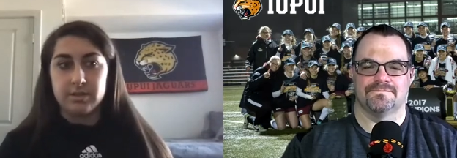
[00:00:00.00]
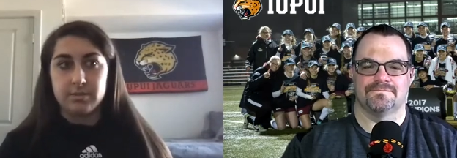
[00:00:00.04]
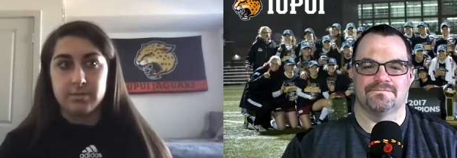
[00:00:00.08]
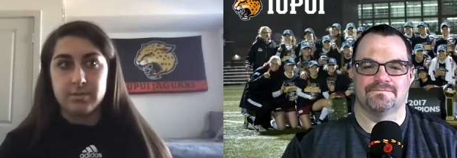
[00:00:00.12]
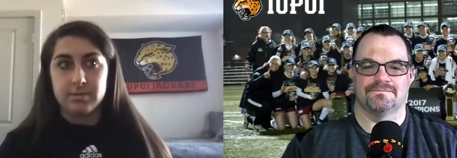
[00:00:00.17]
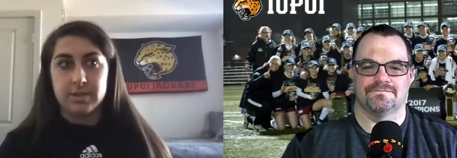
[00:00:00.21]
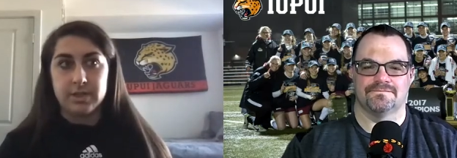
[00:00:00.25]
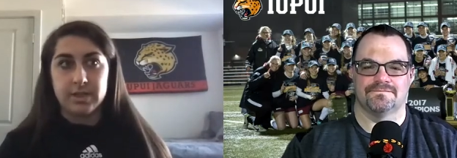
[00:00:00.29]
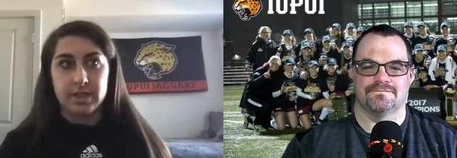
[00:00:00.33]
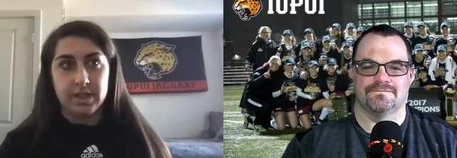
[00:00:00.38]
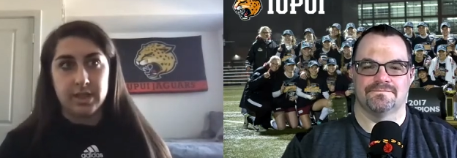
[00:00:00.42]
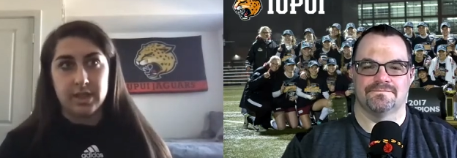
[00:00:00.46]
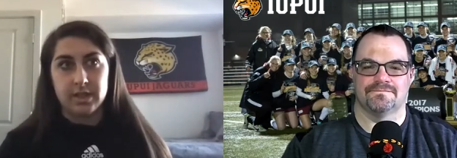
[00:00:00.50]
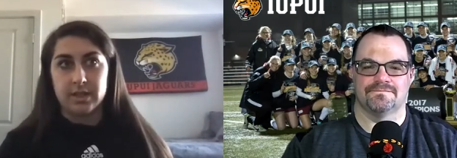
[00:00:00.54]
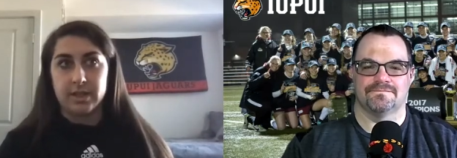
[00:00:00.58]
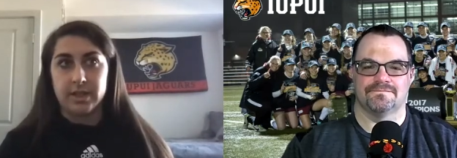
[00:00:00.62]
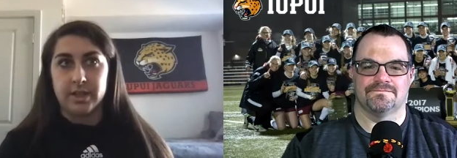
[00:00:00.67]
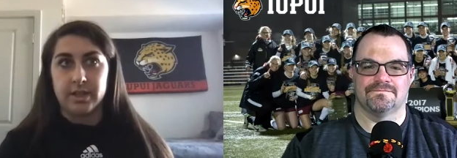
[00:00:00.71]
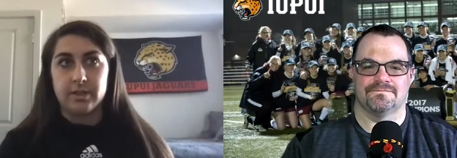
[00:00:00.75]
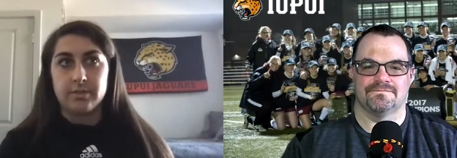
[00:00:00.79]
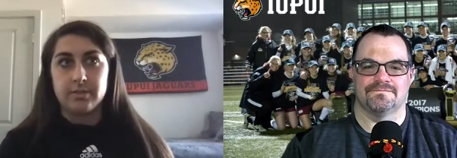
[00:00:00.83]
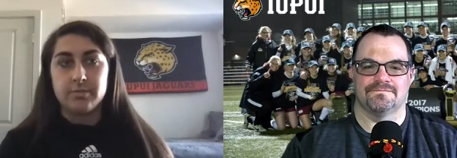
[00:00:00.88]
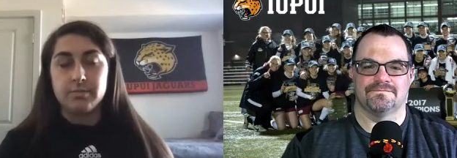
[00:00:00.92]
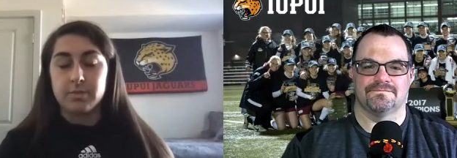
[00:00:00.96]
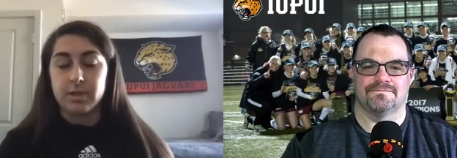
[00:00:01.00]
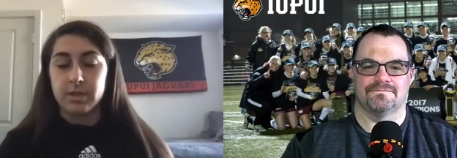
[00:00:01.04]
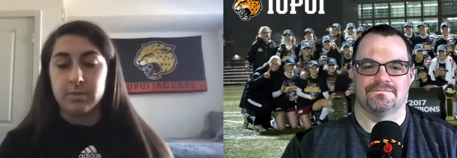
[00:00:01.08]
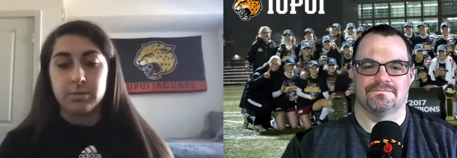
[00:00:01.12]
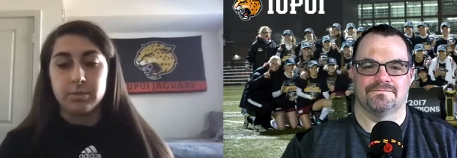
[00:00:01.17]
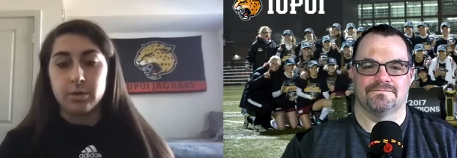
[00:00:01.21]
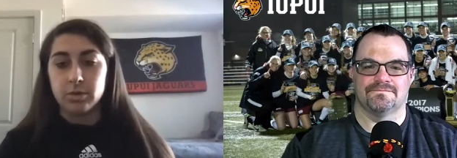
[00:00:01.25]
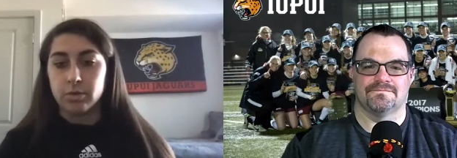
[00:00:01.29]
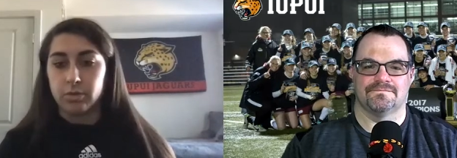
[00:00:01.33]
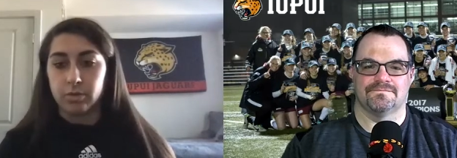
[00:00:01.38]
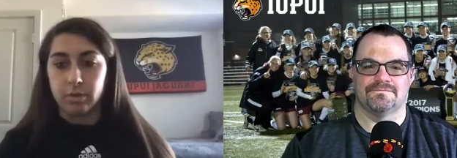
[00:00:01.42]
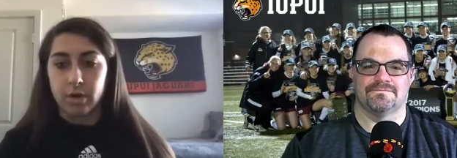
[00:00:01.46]
Speaker 1: seeing like
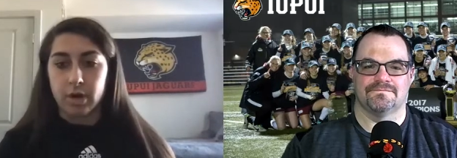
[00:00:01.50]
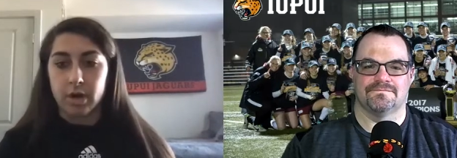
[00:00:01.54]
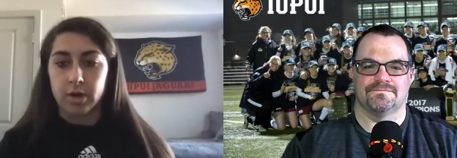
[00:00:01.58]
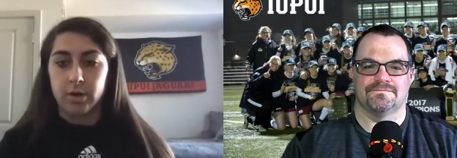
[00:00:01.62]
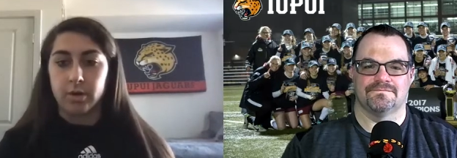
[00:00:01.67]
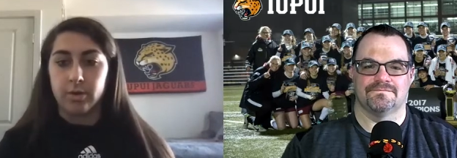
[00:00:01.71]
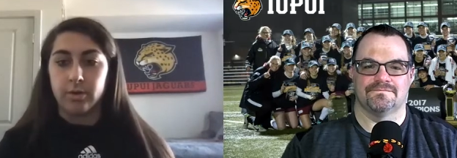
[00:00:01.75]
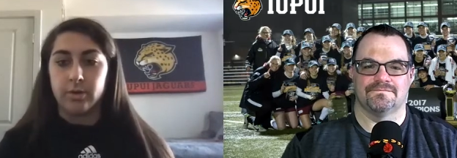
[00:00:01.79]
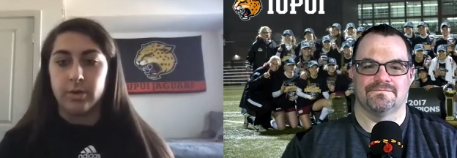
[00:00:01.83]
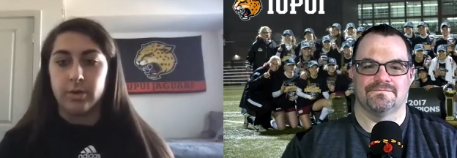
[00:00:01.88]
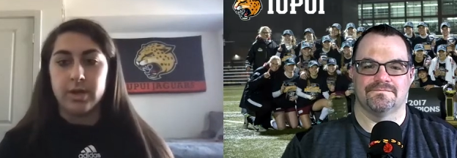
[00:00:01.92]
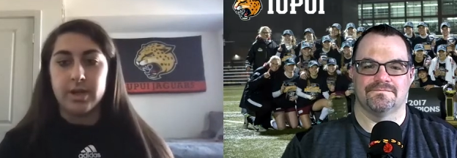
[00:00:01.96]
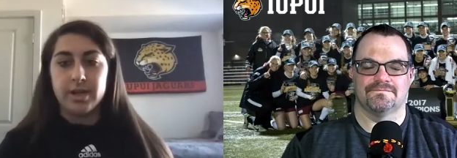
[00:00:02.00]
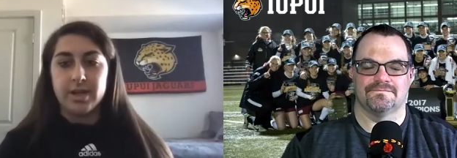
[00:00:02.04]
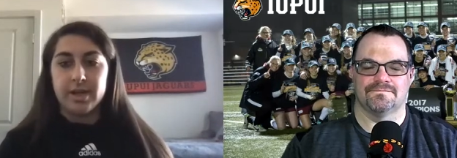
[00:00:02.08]
people grow,